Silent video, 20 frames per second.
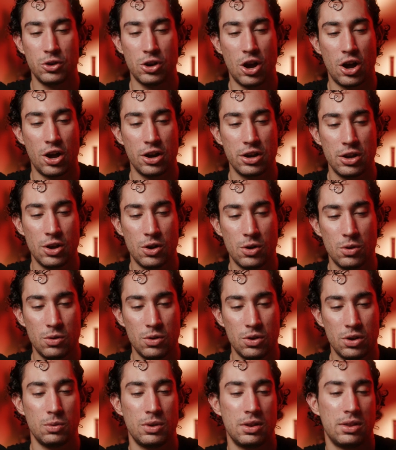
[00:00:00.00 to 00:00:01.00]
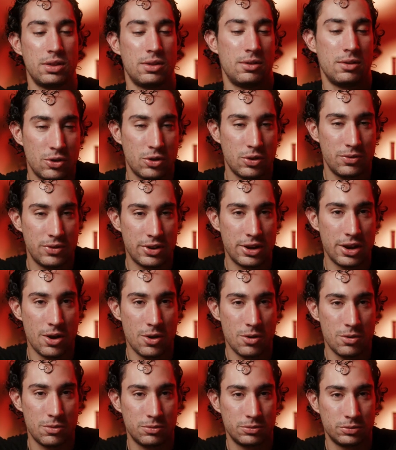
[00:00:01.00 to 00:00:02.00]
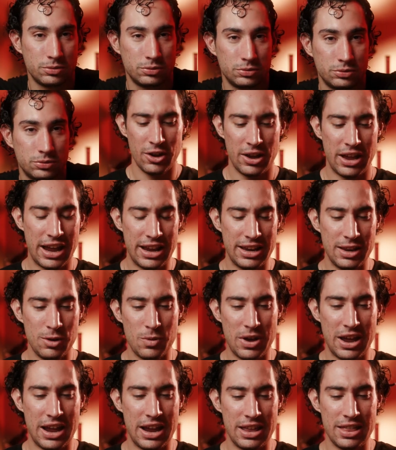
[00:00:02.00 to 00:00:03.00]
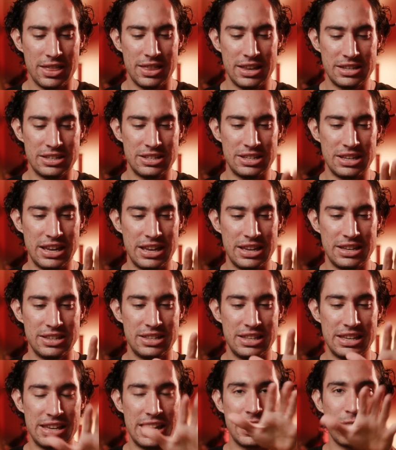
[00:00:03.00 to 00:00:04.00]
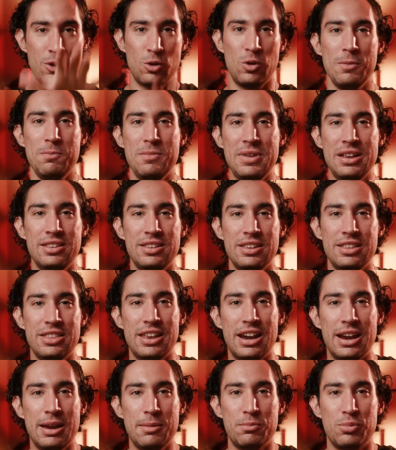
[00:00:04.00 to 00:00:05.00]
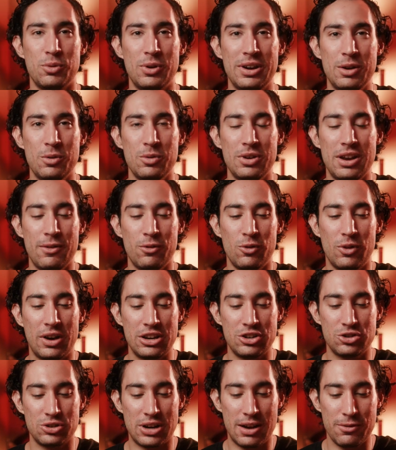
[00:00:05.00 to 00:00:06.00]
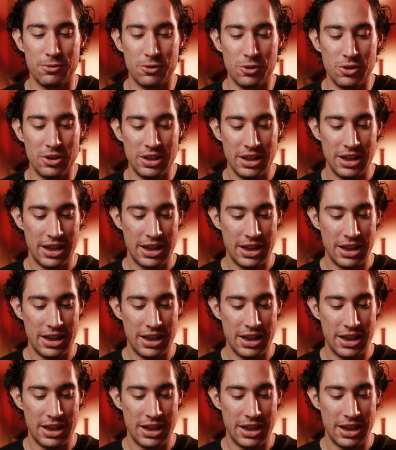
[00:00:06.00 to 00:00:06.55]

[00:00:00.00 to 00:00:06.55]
good audio with good video. Anyway, this is the equipment that I bring whenever I travel.